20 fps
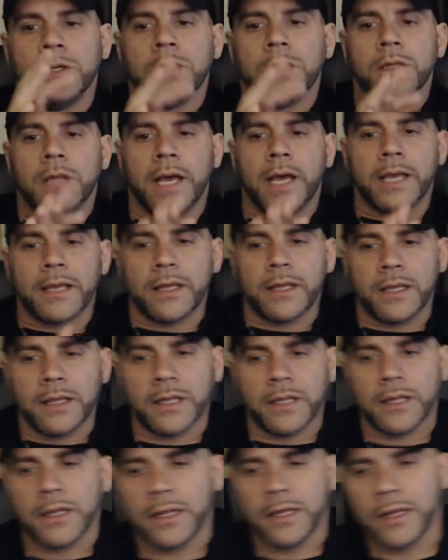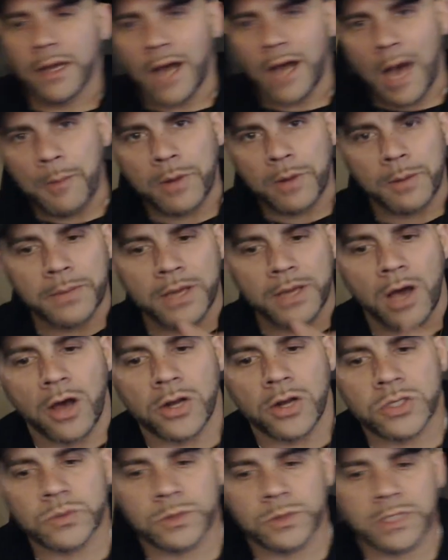Like, I'm going to be
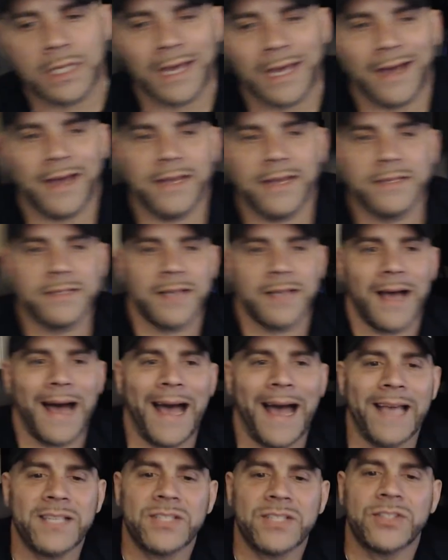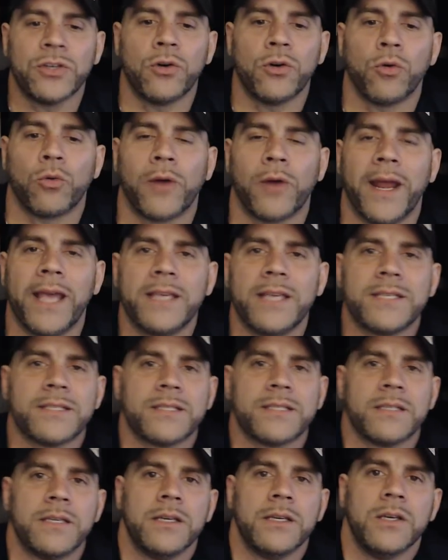honest with you guys. I still
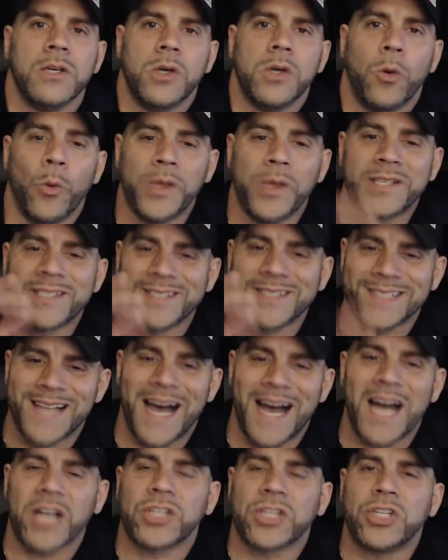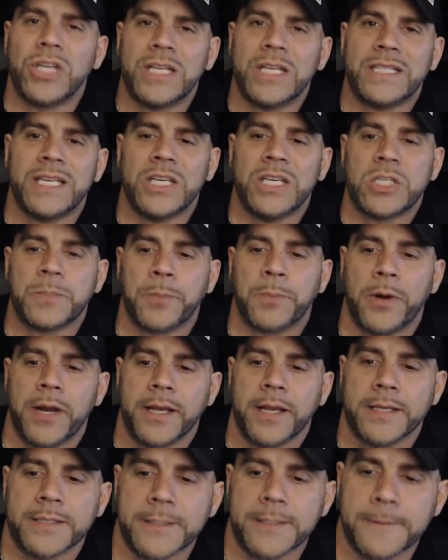race with stock GT
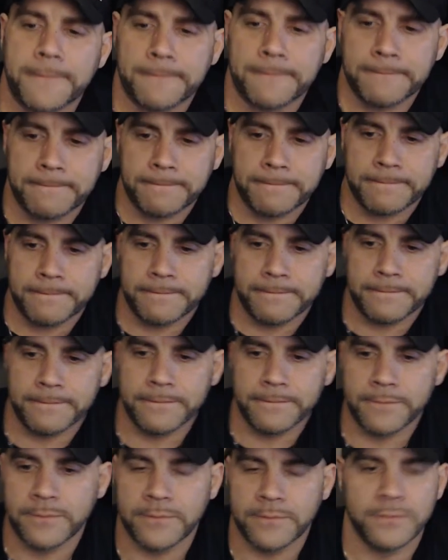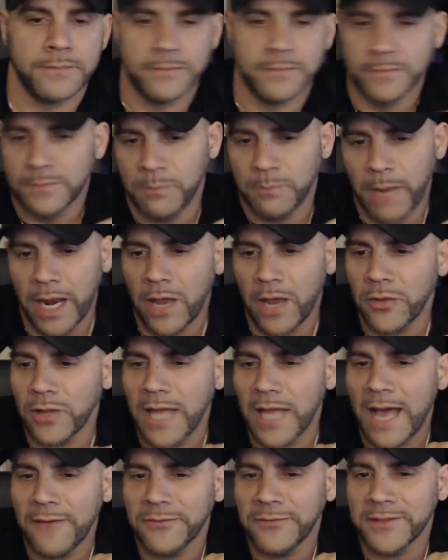springs. My other
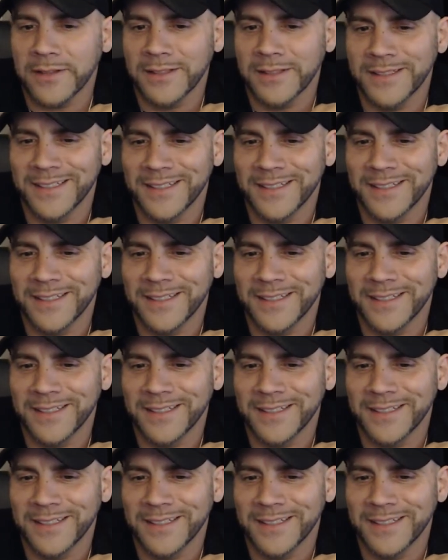left?